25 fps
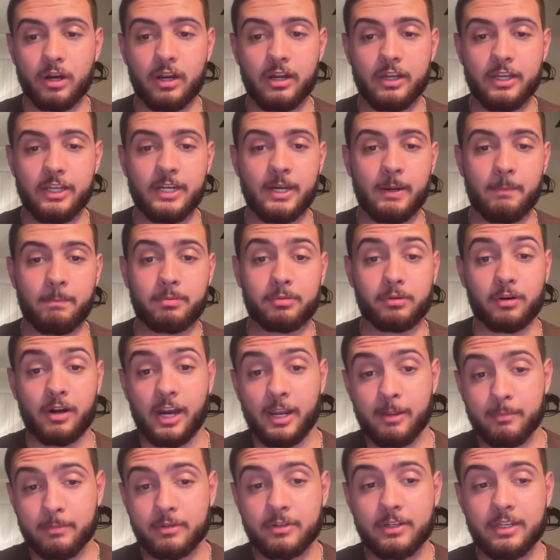in a
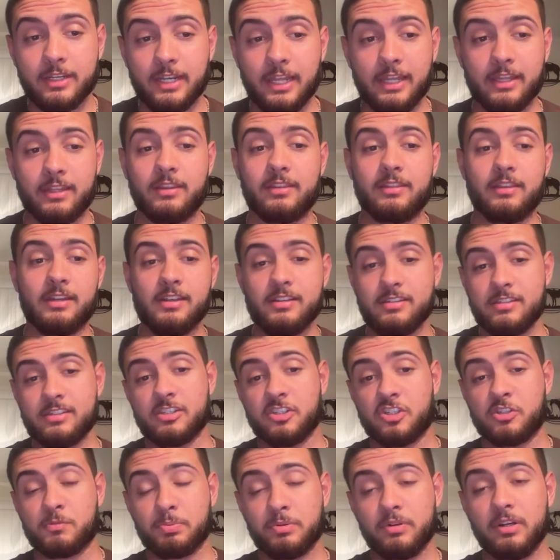primary like this
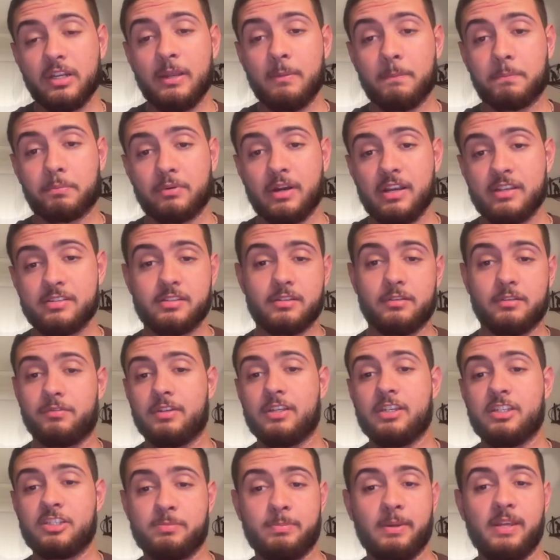is pretty impressive.
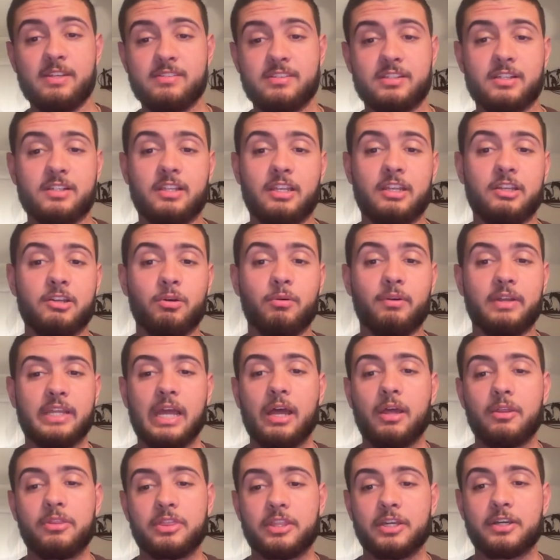He's basically going
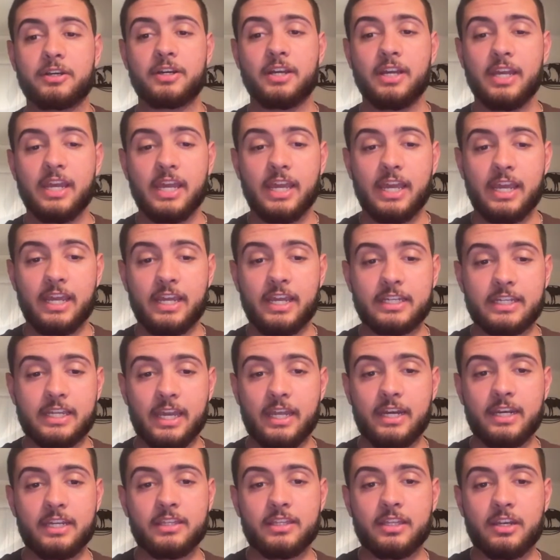out there and
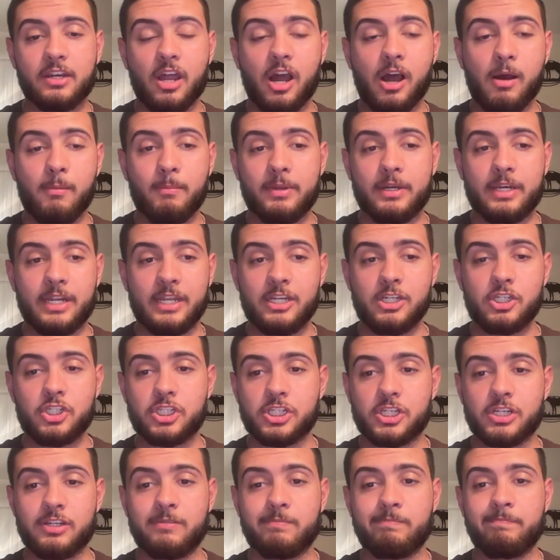getting the
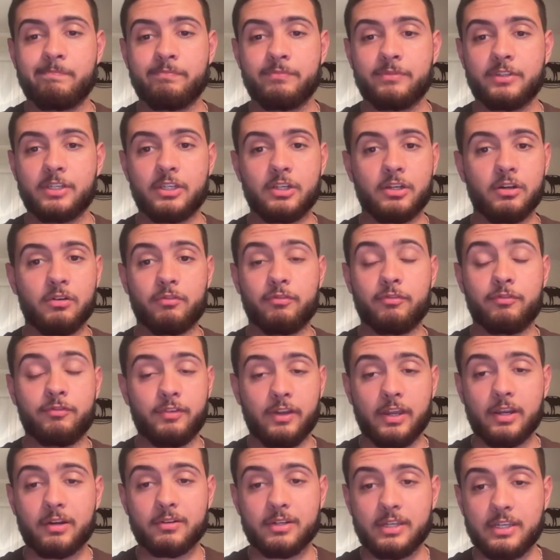nomination,
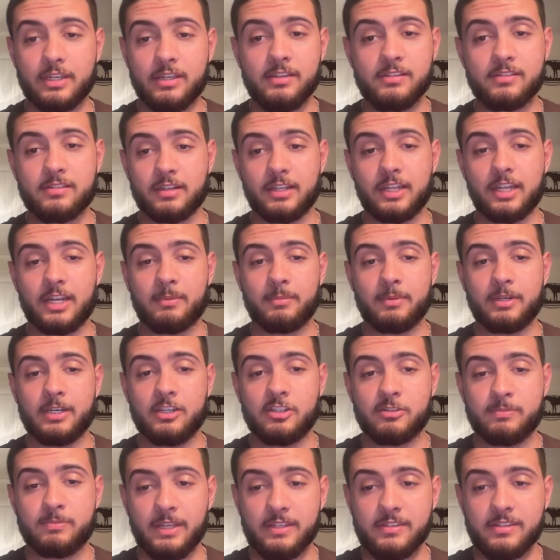very easily. I mean,
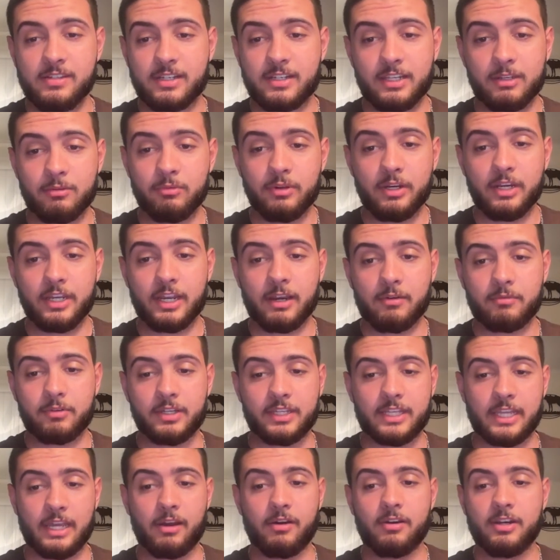he's basically winning
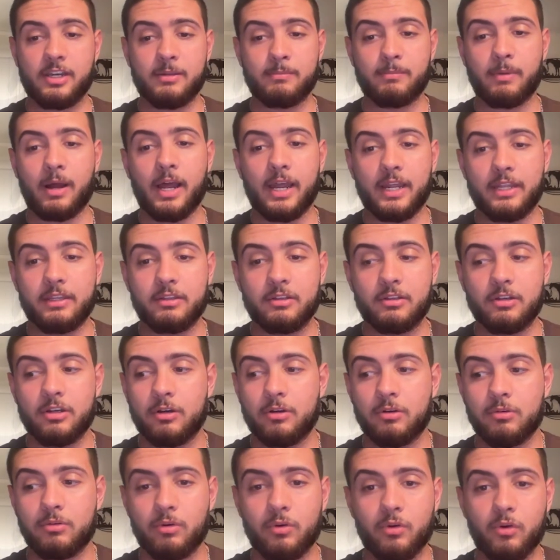every county by,
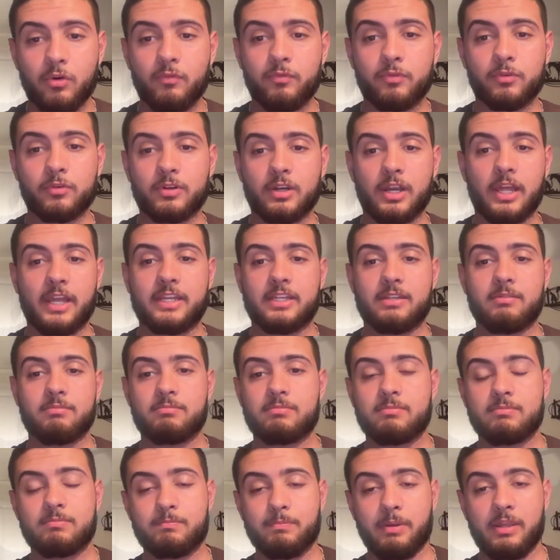over like
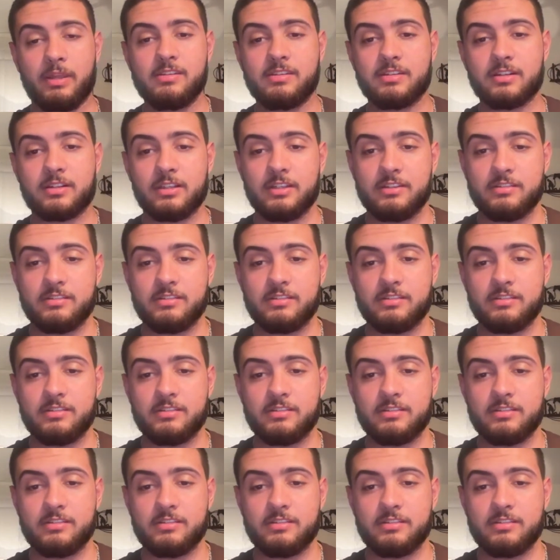basically